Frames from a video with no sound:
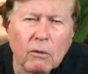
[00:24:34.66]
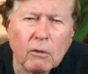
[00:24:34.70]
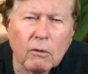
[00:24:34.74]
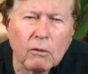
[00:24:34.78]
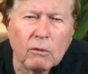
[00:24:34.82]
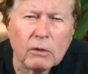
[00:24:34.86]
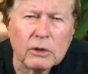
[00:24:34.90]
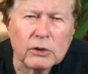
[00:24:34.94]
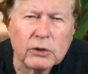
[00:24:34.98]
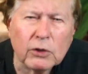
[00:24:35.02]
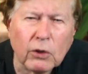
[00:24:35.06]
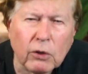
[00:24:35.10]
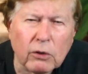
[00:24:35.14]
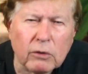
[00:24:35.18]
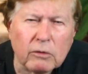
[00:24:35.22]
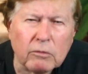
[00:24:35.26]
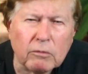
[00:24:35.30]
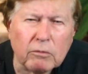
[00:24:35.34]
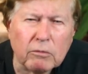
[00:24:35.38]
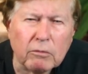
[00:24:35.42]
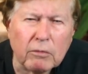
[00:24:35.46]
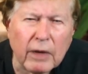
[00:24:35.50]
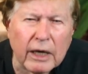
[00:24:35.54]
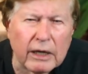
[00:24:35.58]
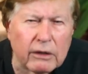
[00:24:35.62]
which
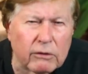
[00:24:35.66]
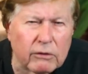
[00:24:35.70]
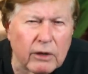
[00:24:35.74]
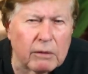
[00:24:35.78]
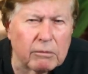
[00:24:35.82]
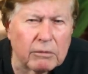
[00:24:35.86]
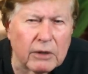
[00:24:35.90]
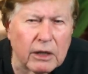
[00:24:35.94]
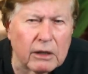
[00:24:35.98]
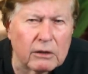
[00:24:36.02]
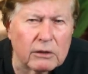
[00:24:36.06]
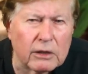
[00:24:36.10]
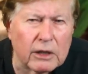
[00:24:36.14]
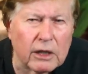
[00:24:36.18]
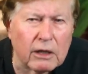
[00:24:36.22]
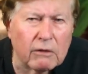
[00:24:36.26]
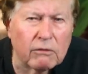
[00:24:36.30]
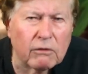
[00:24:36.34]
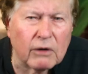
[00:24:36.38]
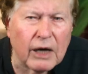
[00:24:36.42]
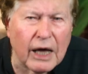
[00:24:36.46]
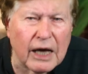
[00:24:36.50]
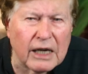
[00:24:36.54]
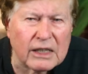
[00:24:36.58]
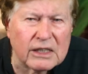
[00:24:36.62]
could make them guilty
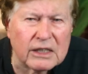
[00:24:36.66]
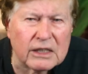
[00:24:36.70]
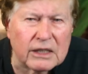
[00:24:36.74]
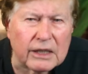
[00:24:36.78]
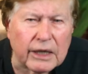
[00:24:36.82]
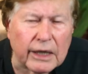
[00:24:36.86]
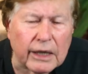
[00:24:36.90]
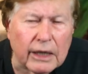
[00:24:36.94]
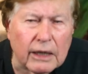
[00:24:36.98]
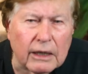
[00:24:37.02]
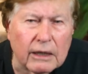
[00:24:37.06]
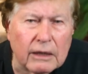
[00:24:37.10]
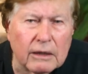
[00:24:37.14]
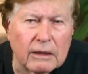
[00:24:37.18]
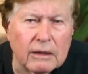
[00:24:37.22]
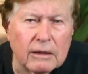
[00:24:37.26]
of larceny.